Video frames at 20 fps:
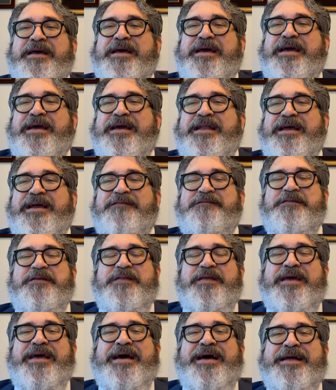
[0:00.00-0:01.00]
And after
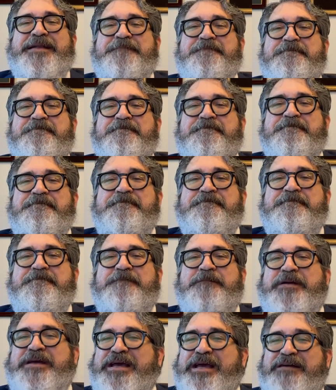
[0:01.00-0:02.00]
that,
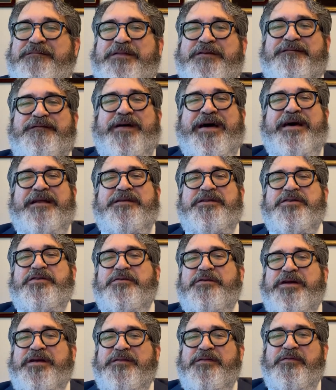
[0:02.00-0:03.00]
we have the final
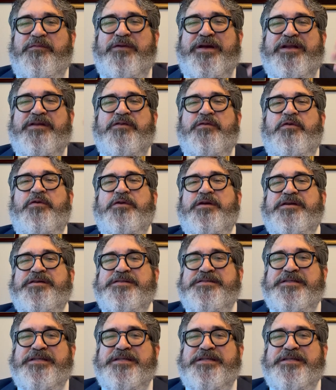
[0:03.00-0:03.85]
decree, the written orders.